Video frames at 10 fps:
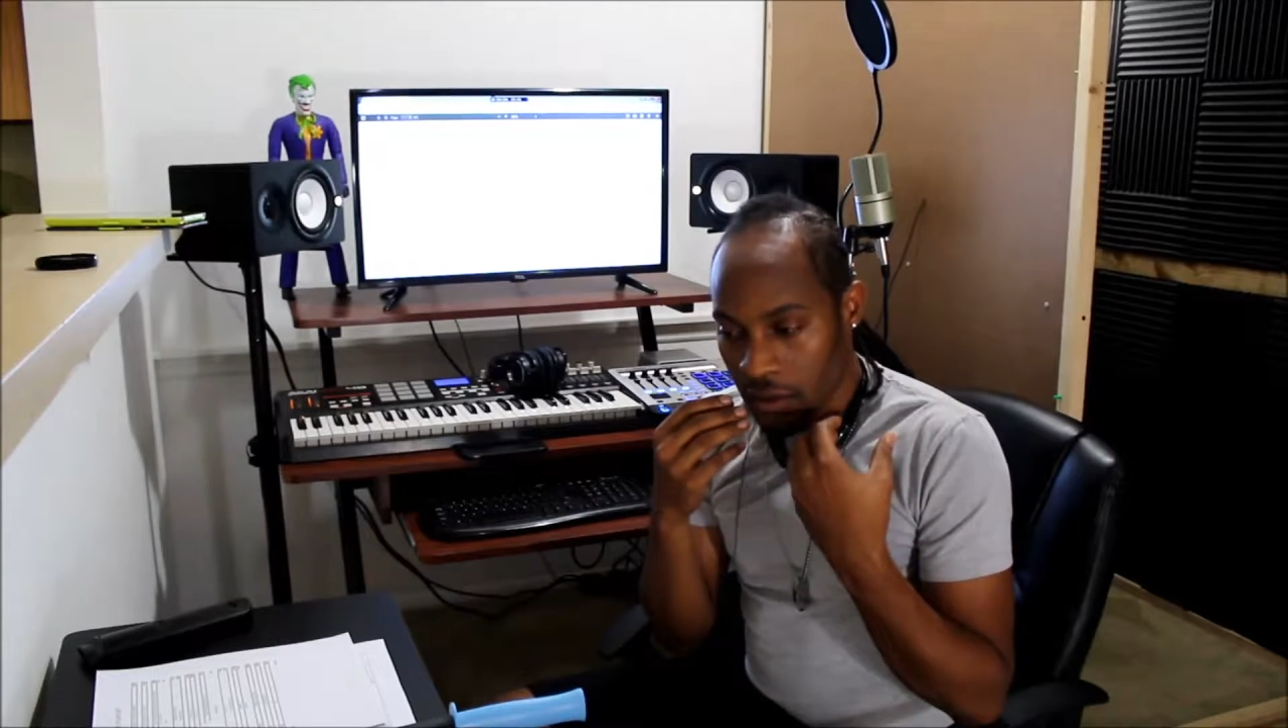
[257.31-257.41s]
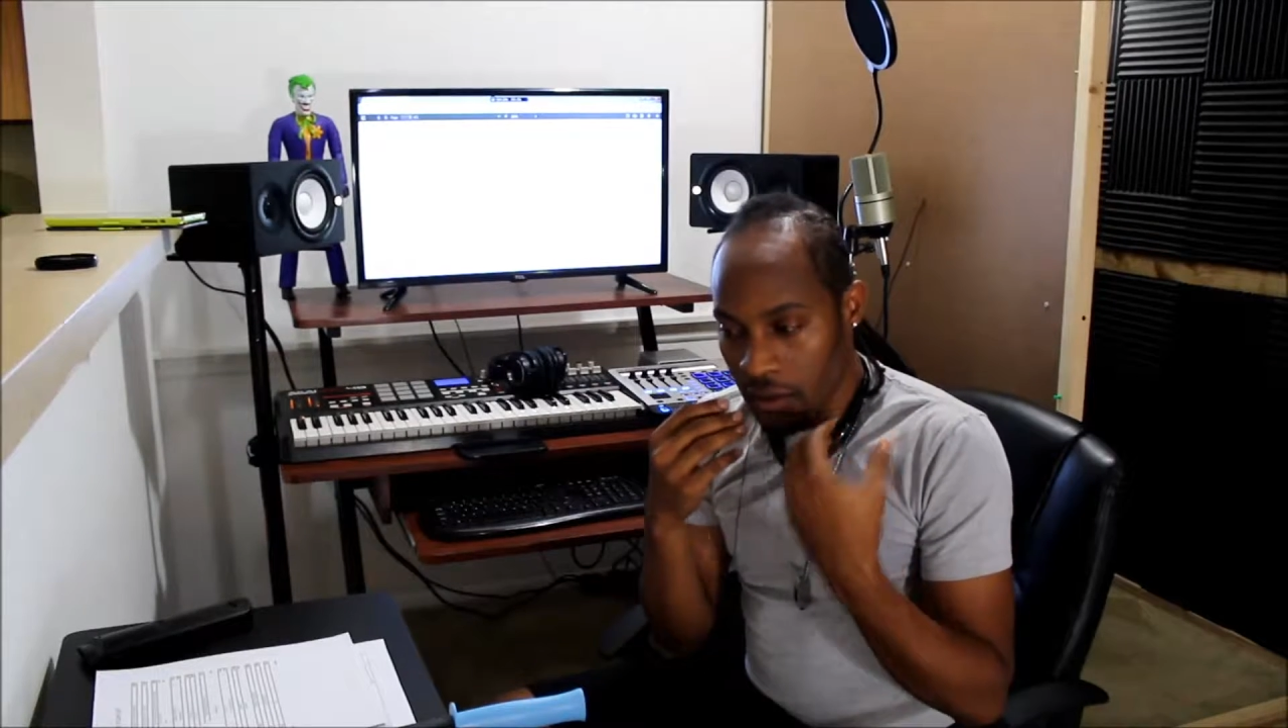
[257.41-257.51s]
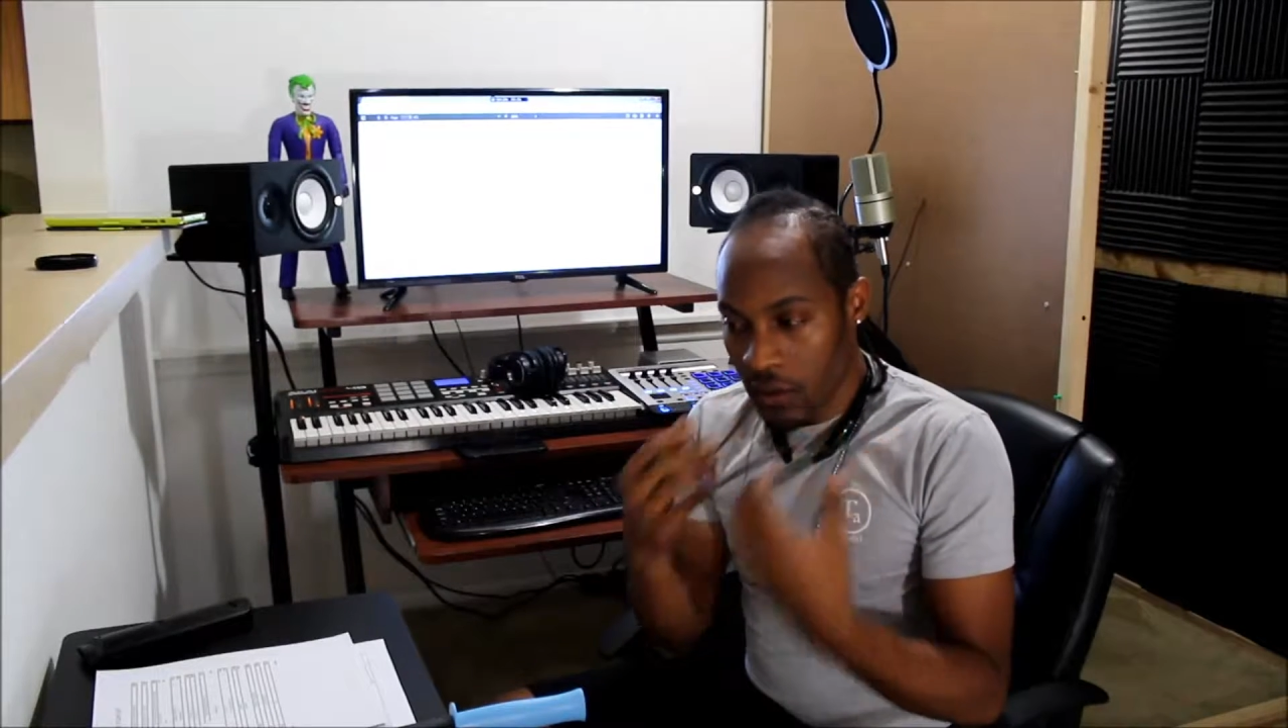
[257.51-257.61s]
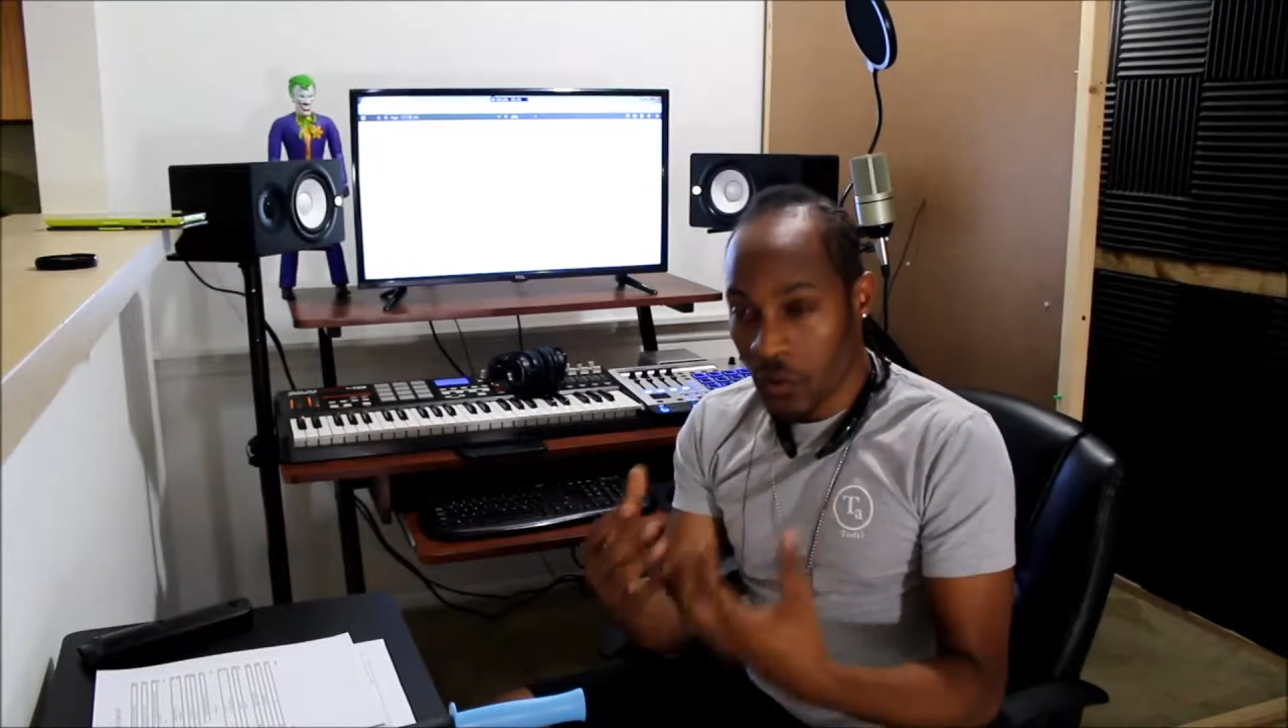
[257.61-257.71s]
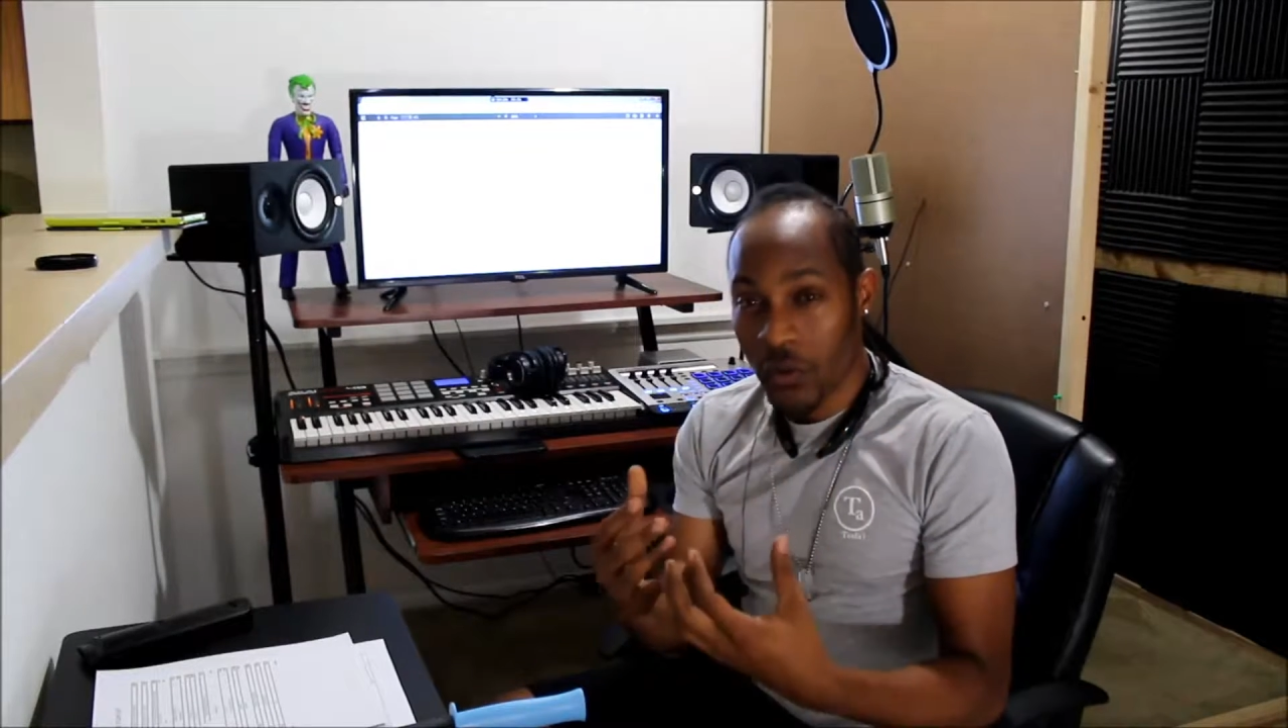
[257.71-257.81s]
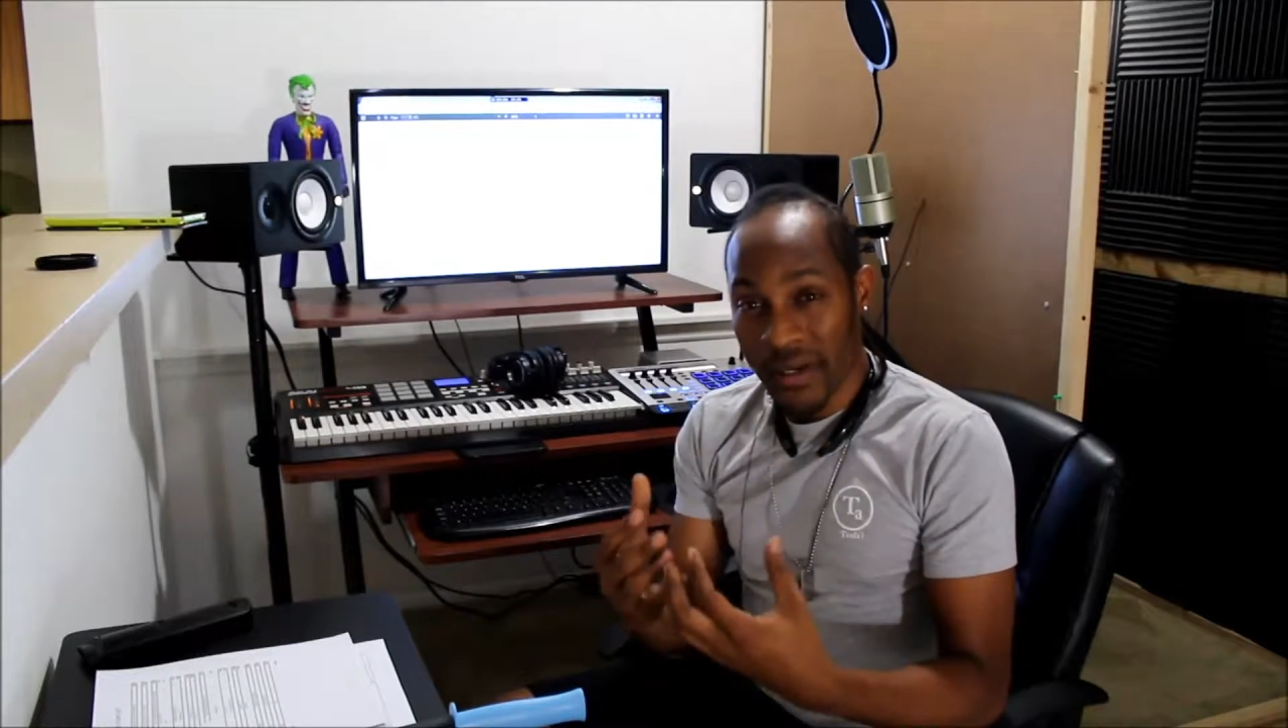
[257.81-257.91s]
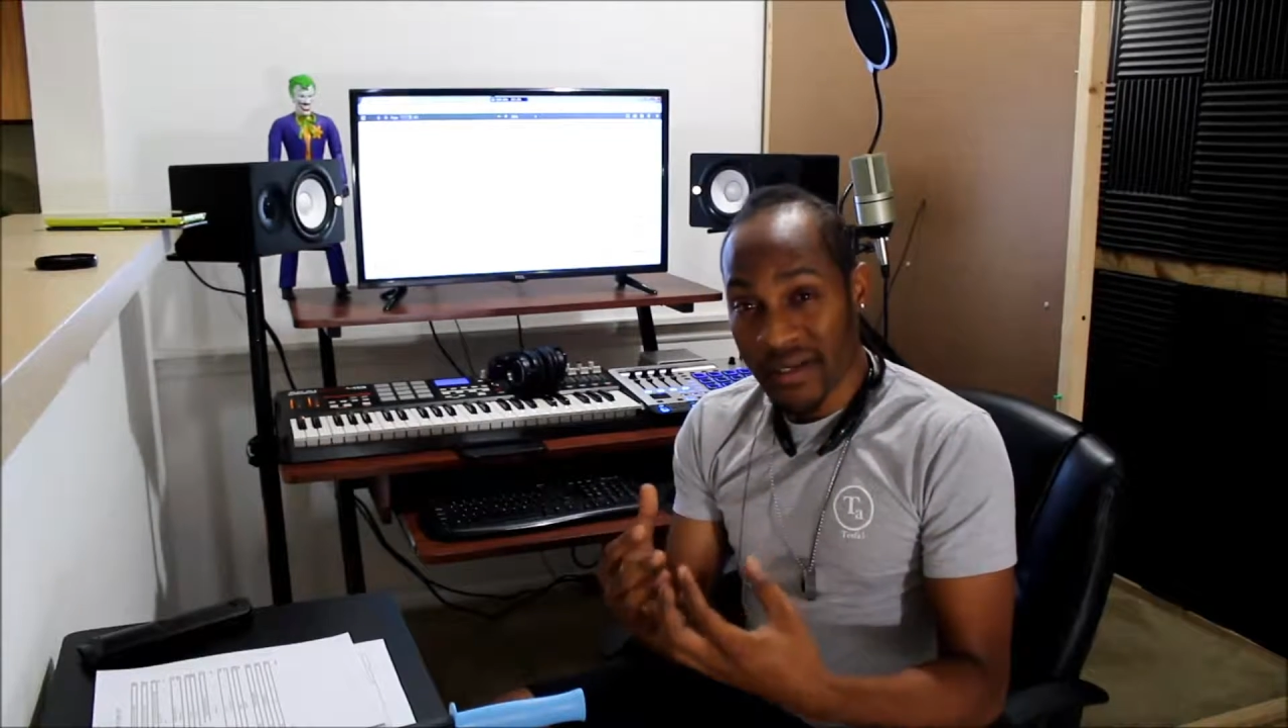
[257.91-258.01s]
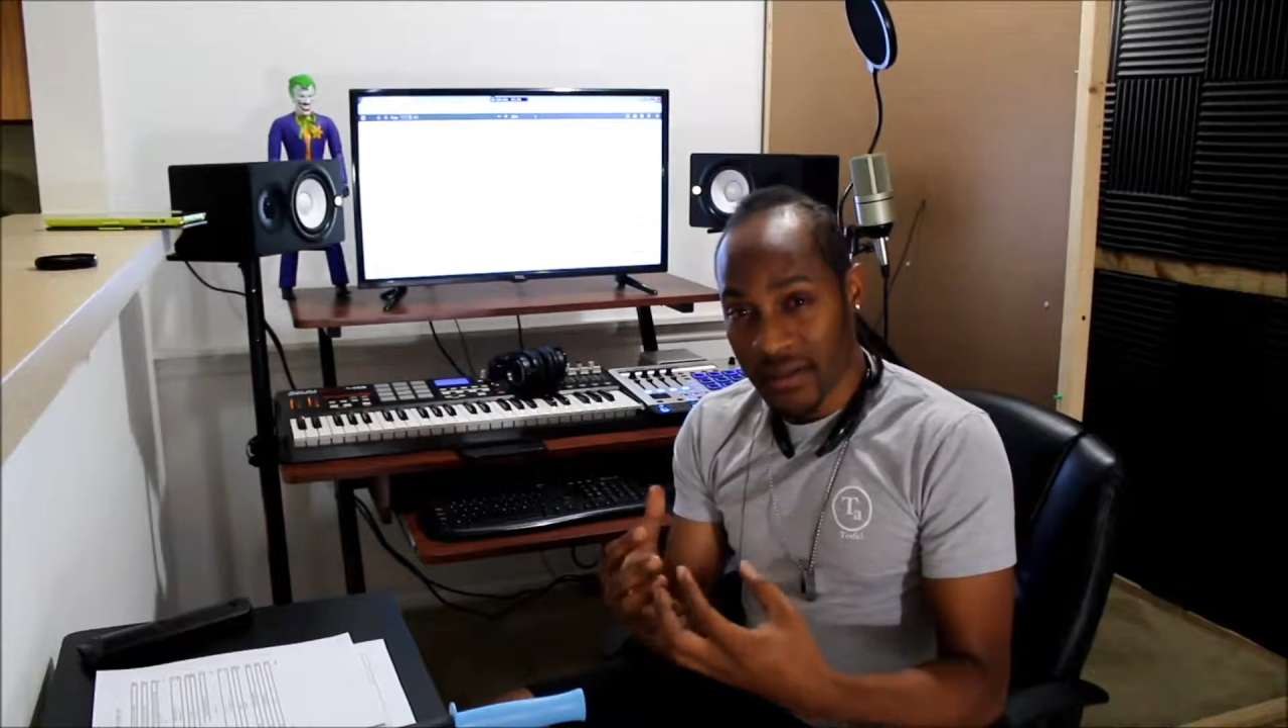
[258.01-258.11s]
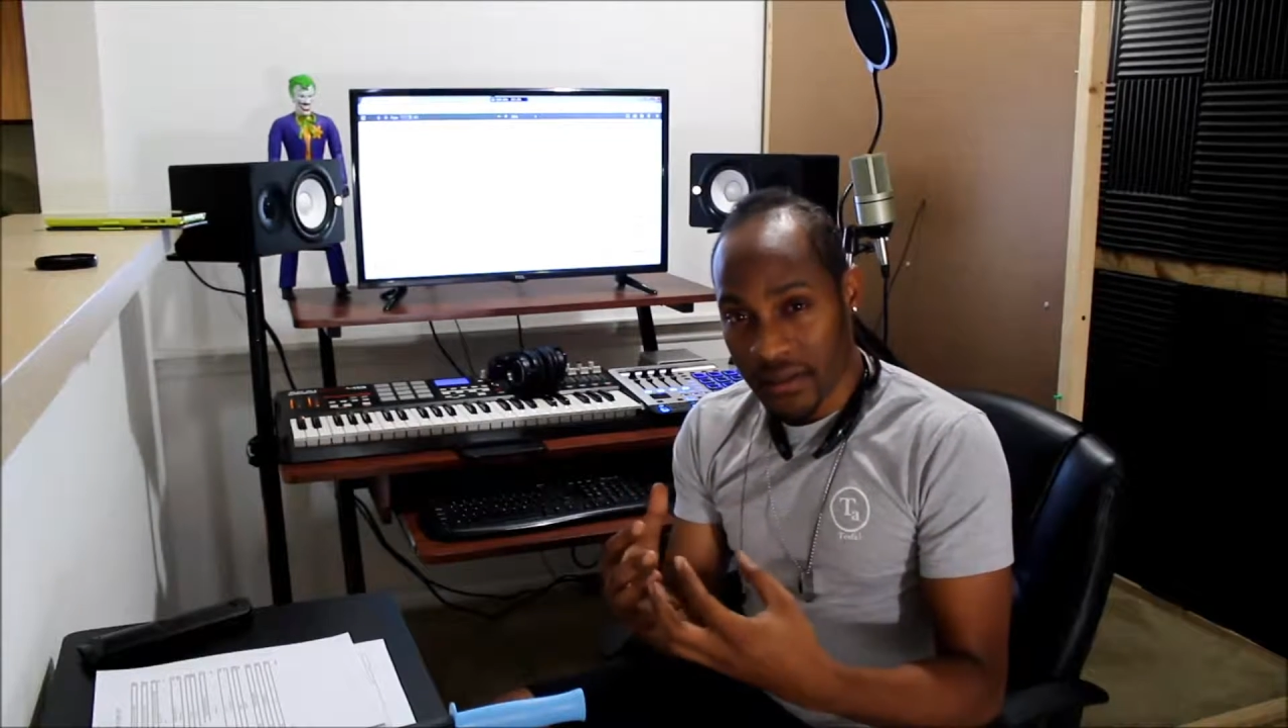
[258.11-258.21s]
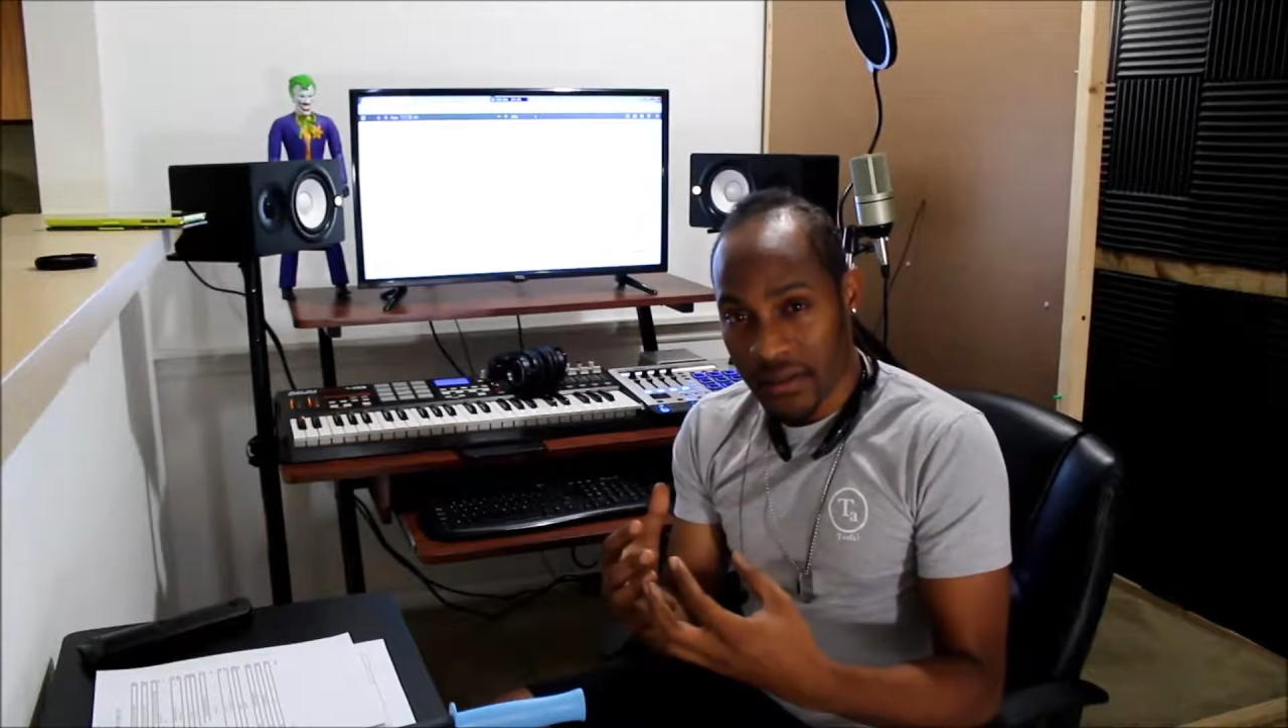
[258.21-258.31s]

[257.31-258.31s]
noise.